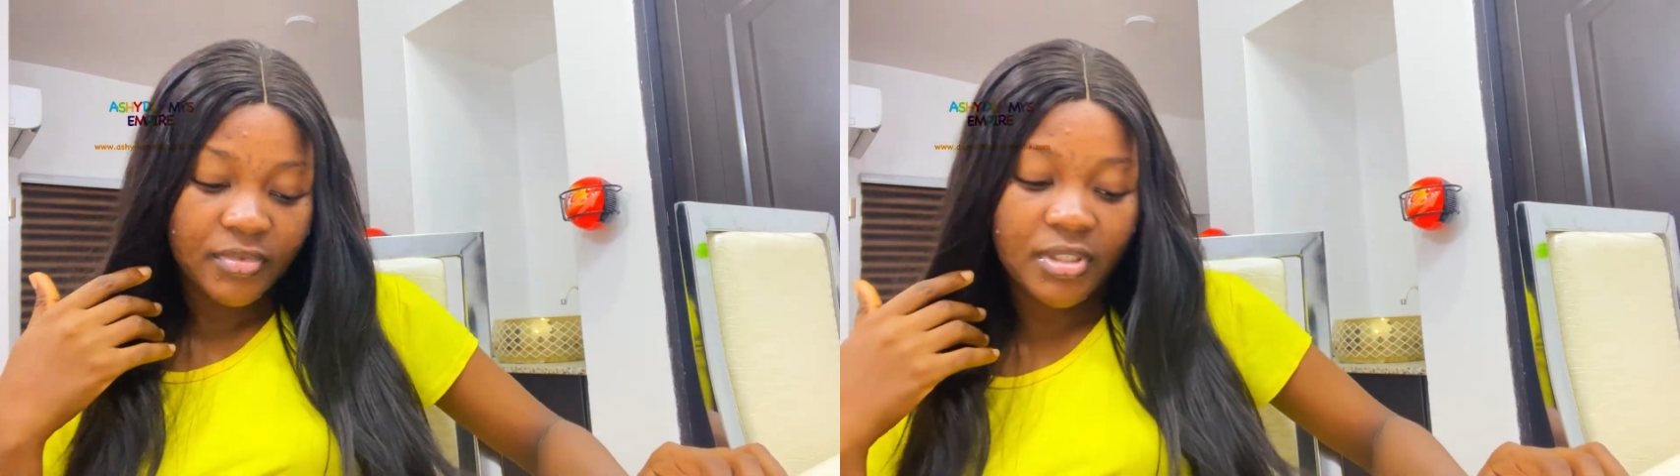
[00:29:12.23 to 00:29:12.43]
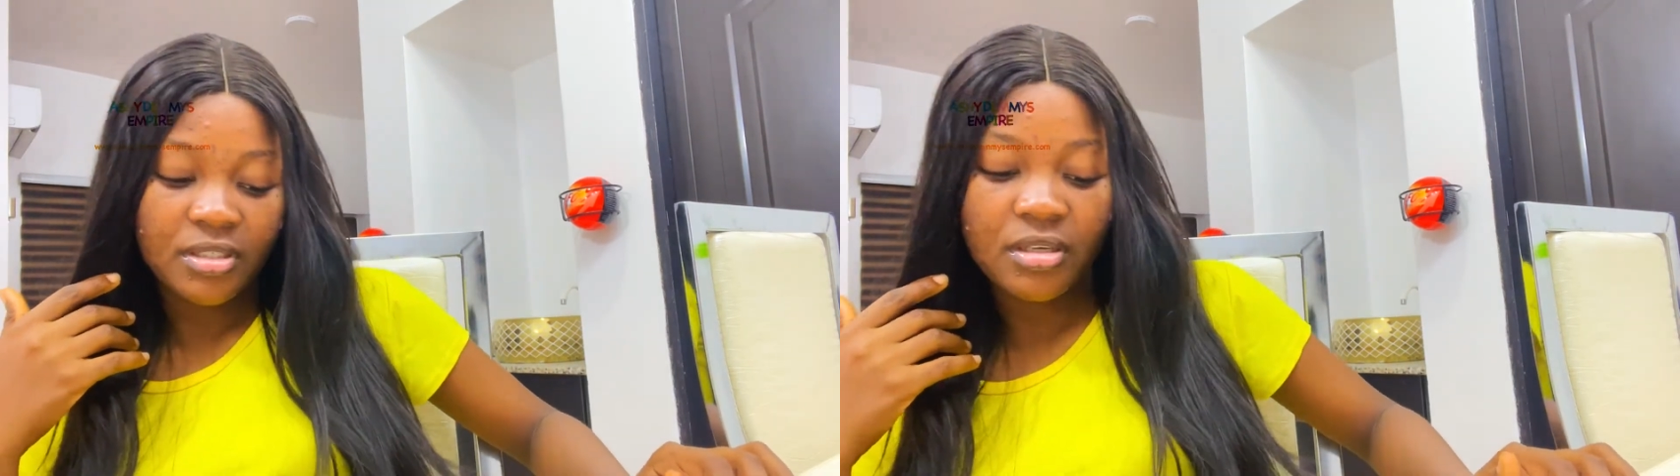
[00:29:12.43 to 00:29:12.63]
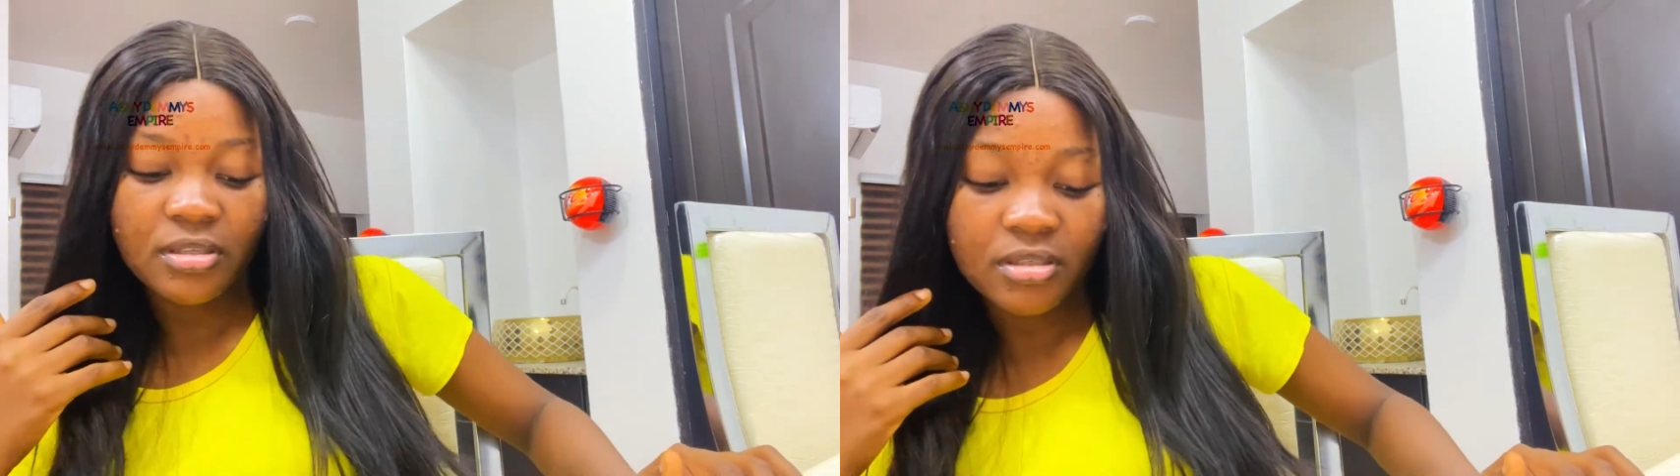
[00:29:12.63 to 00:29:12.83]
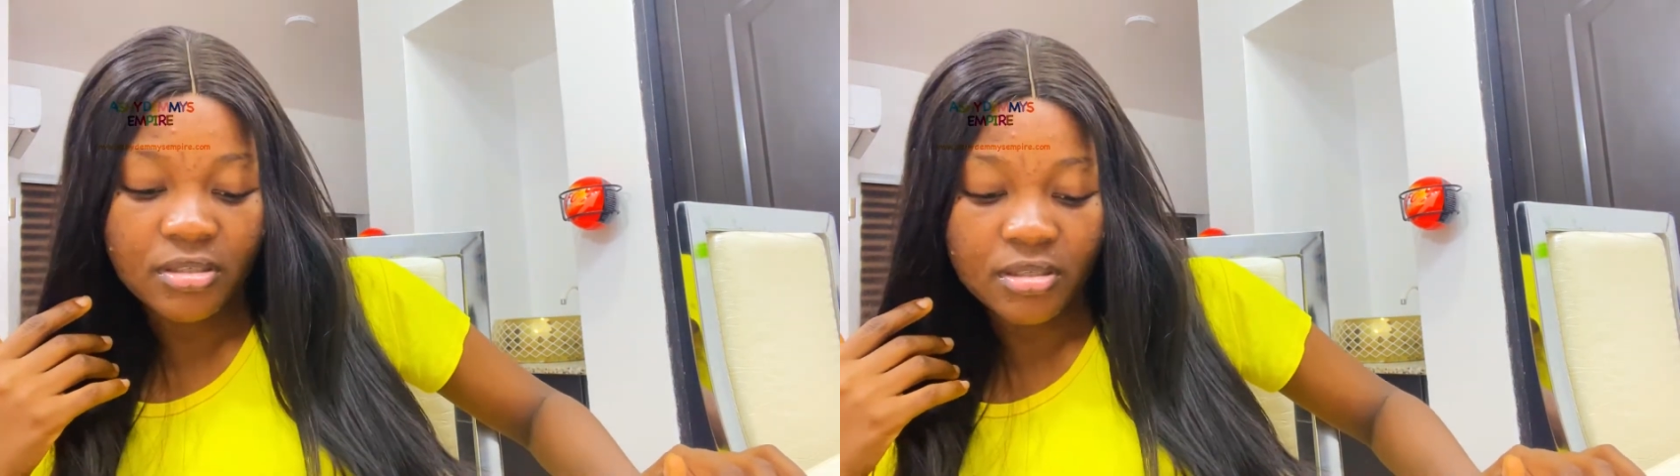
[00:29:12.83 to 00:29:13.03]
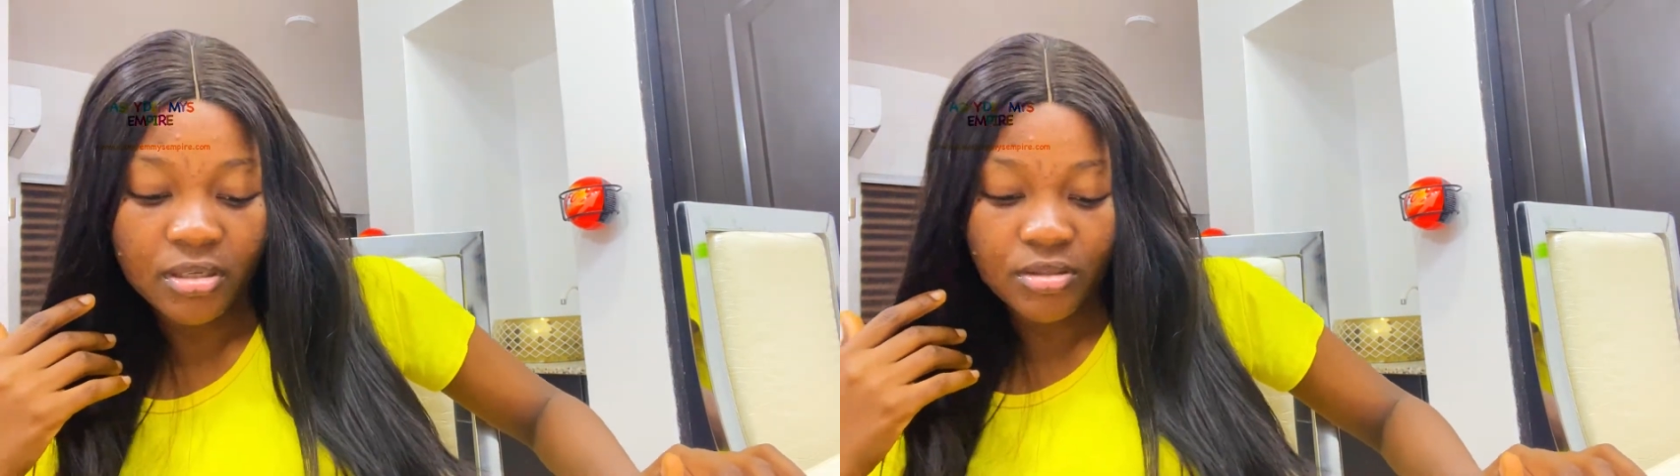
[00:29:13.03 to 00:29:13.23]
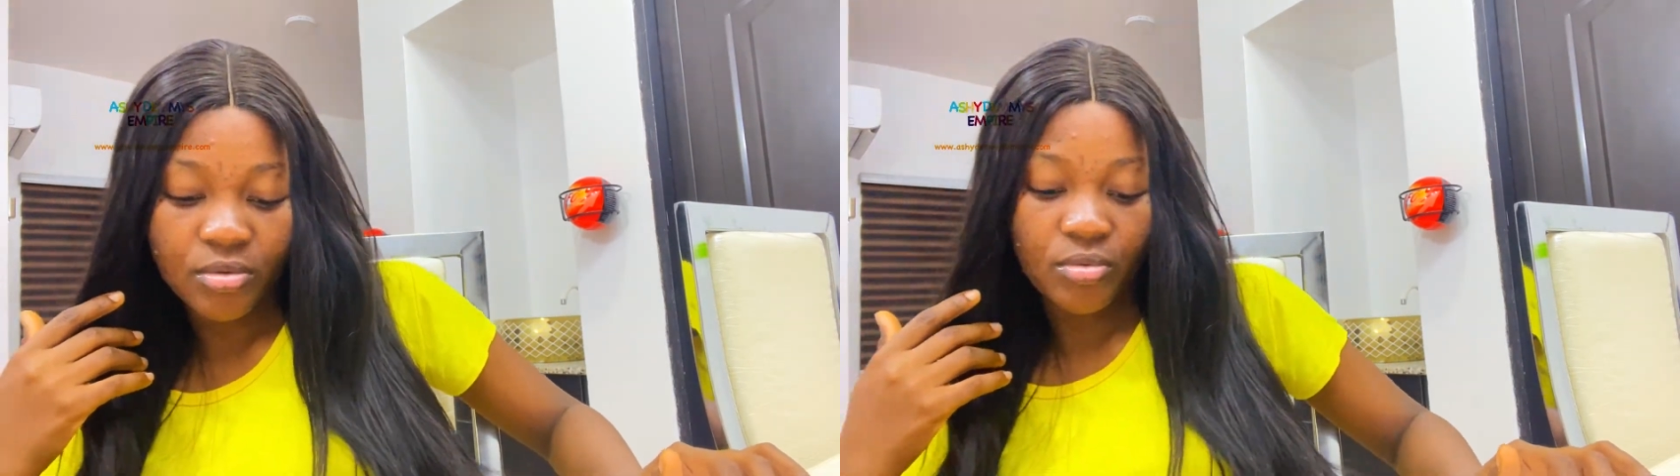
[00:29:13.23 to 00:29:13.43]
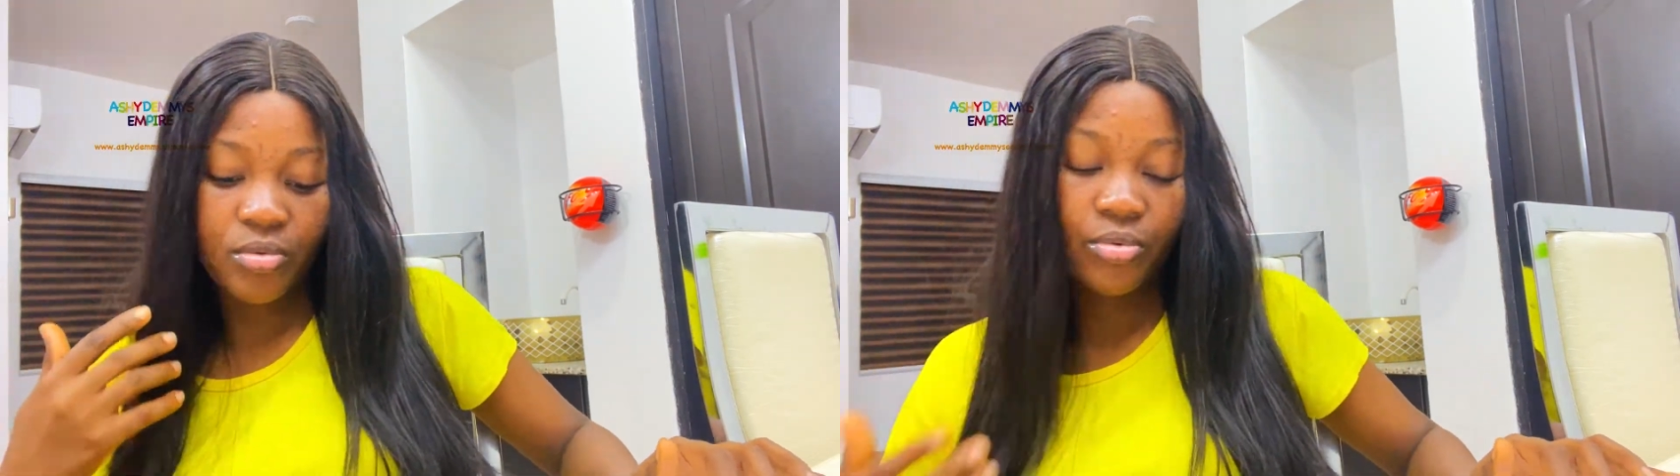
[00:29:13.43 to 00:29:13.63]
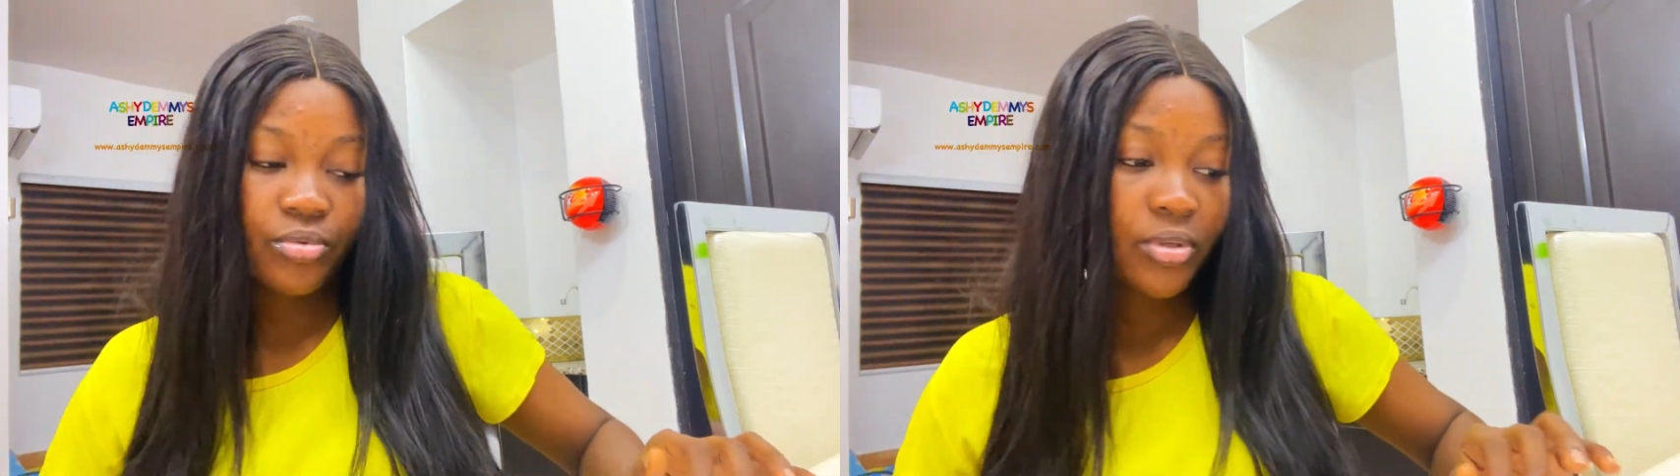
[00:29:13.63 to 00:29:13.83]
This AC is getting
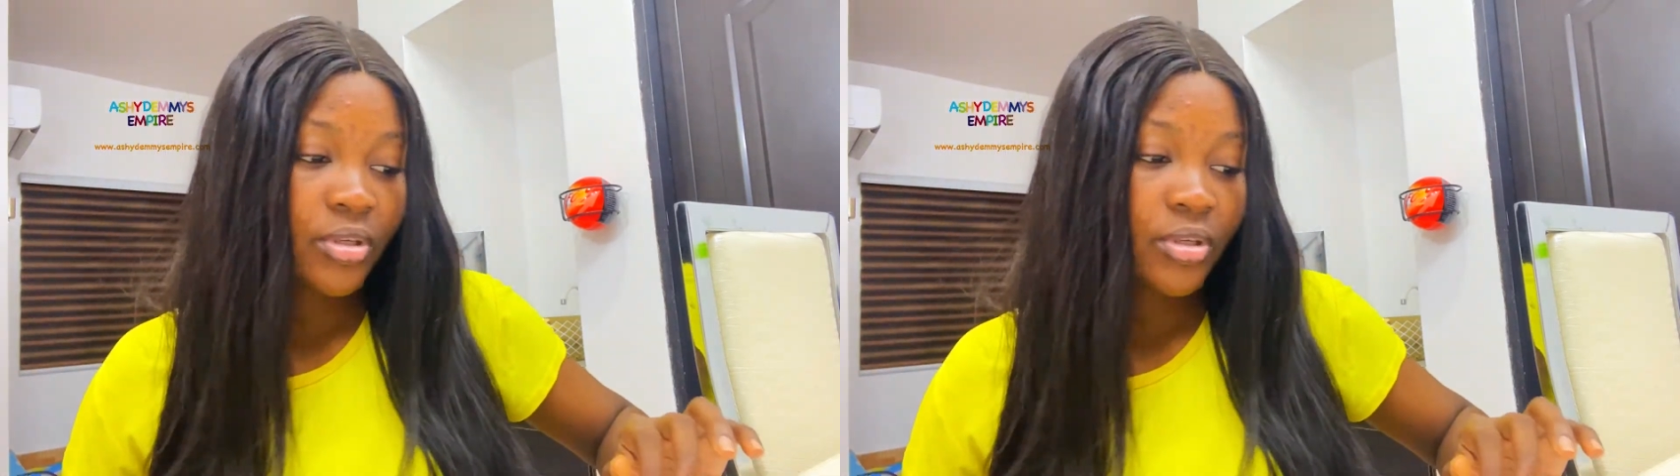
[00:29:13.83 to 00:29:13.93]
cold.